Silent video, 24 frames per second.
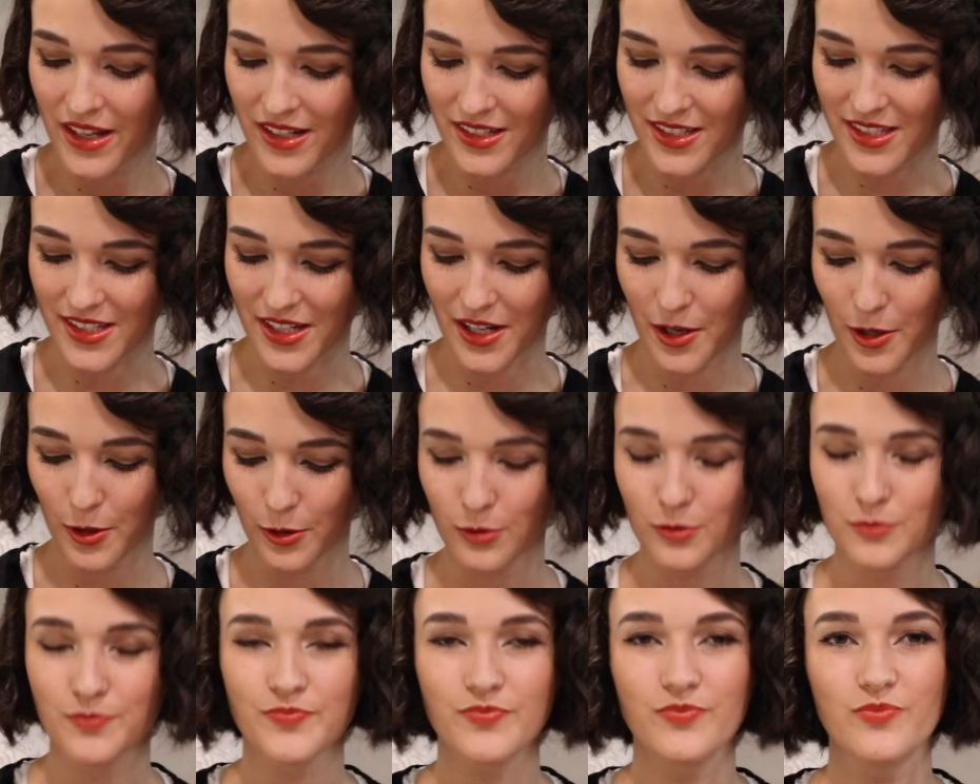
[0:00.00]

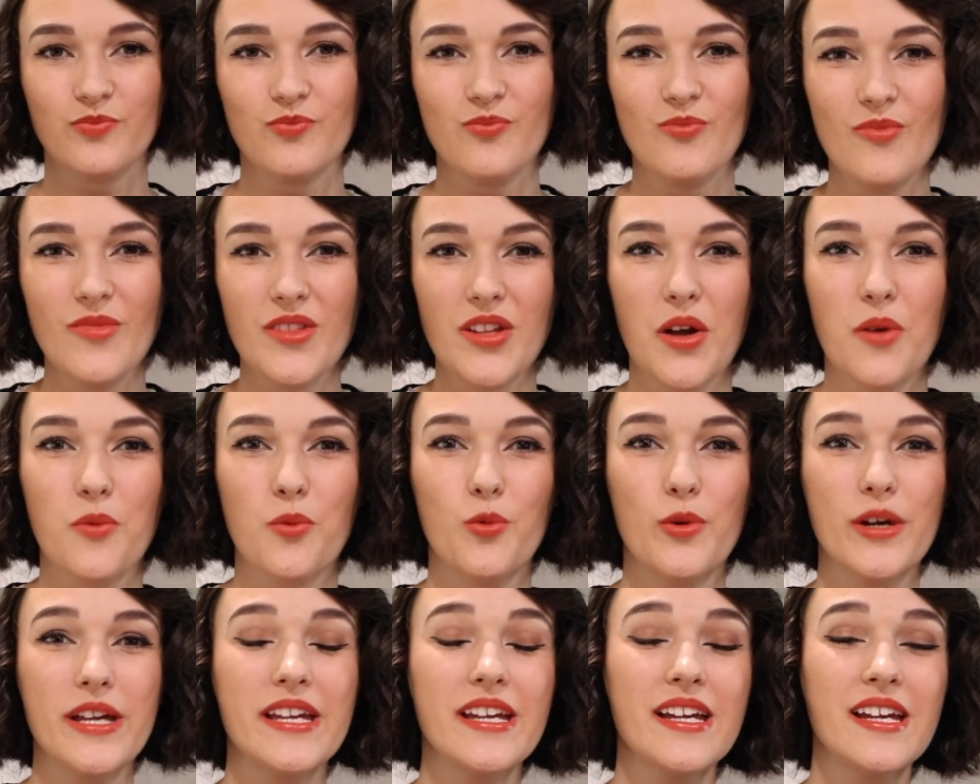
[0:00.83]
So
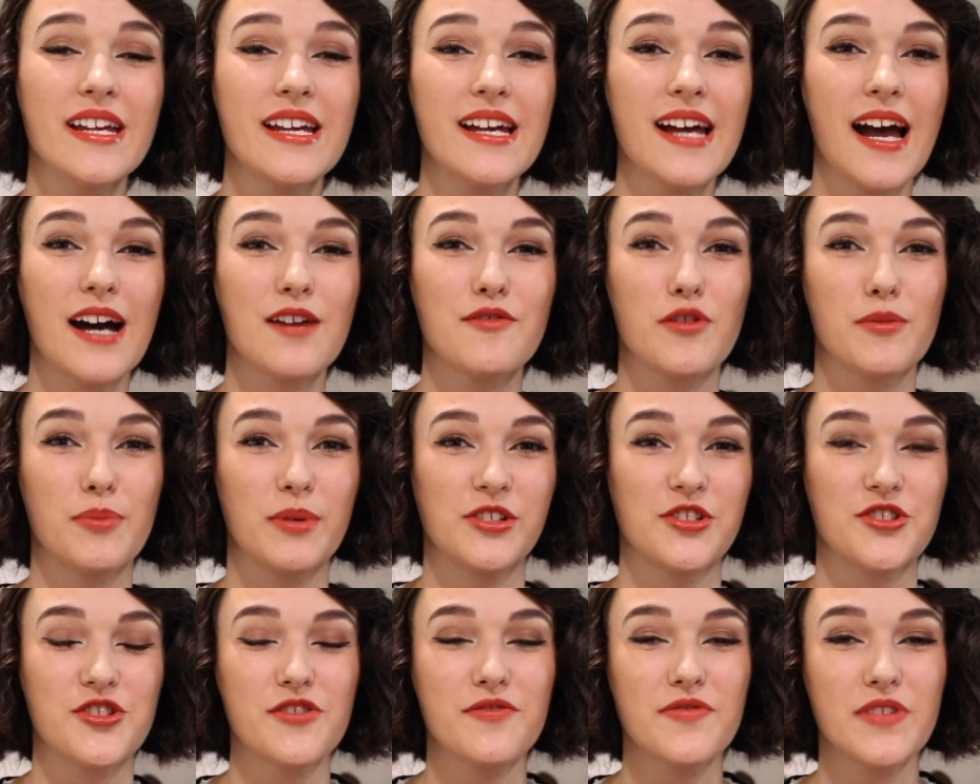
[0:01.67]
we have a
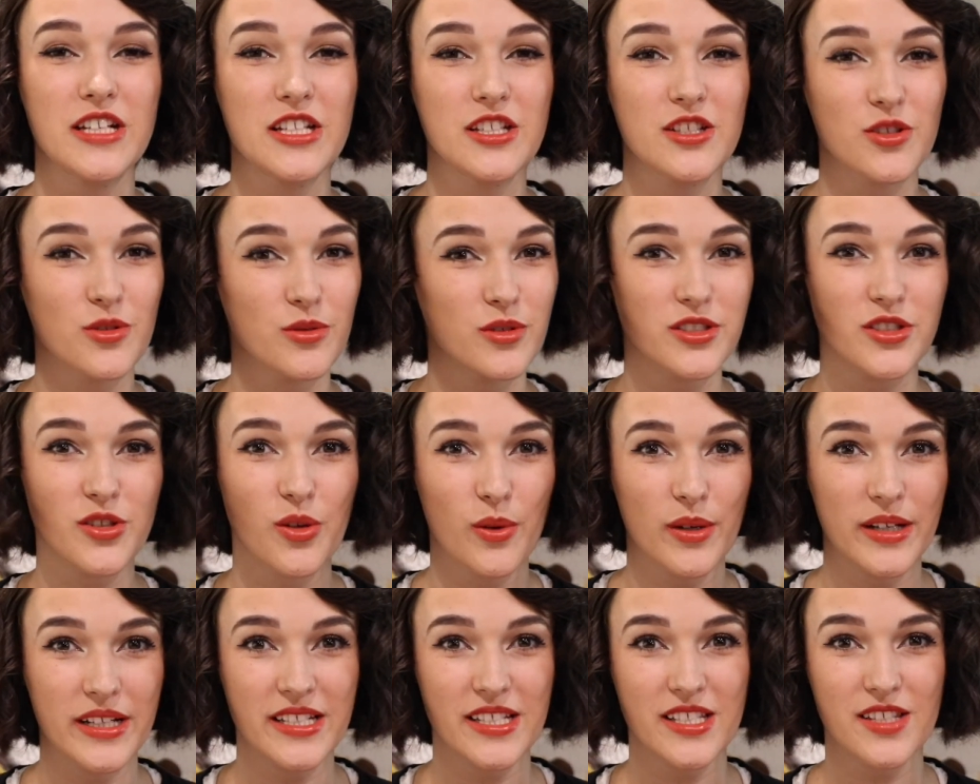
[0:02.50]
bunch of indoor
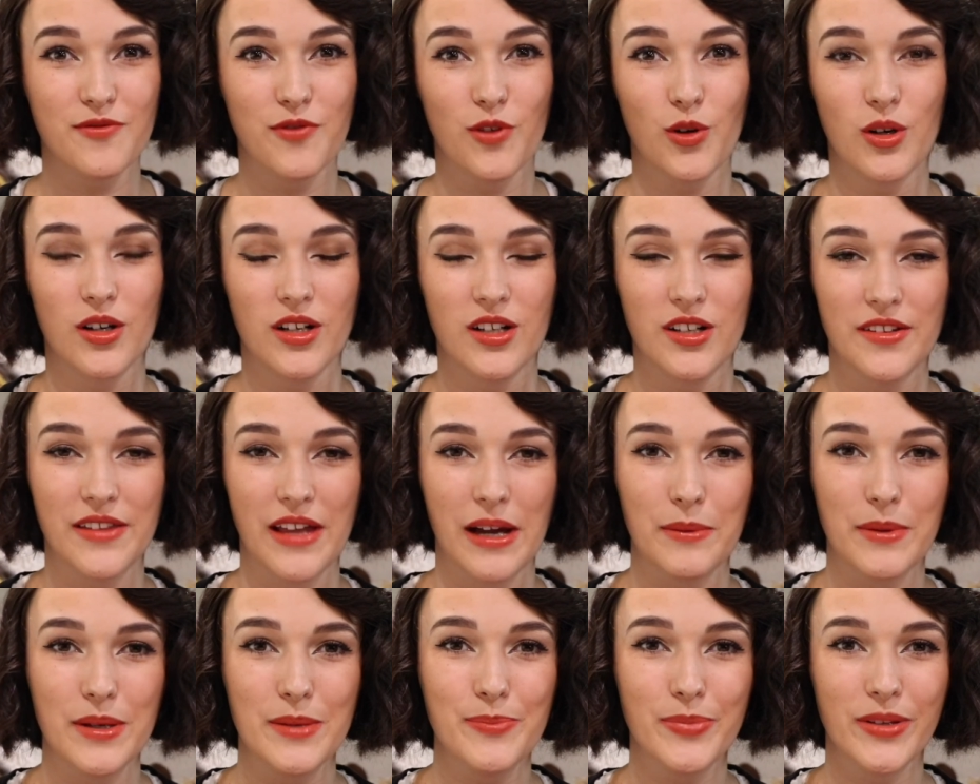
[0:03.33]
toys for her
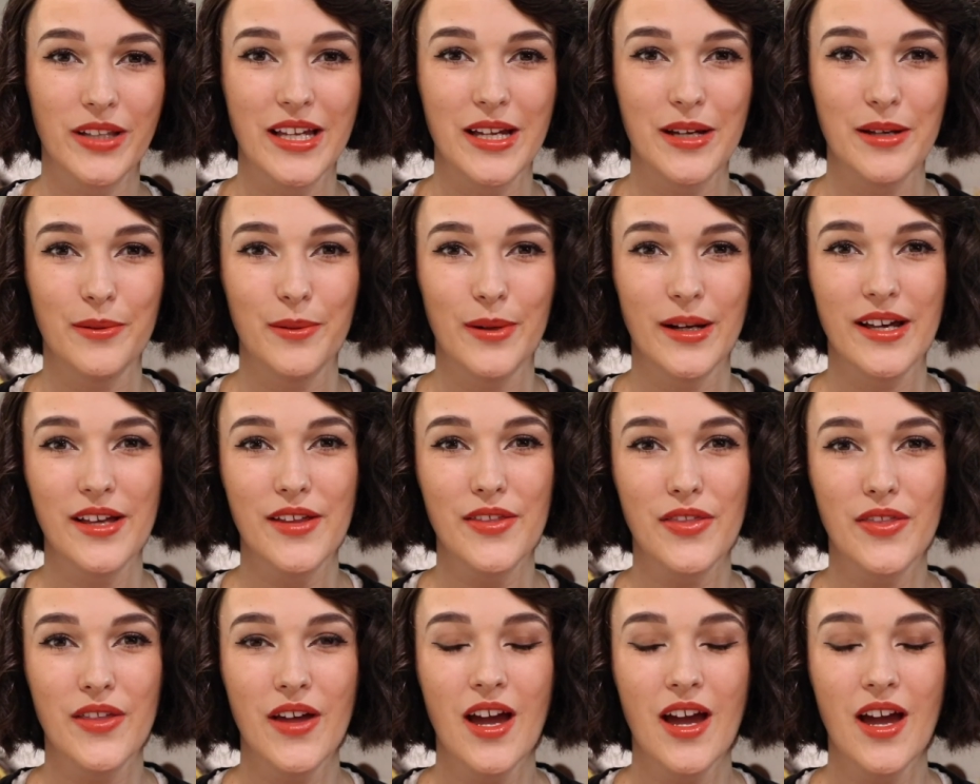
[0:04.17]
that we play with.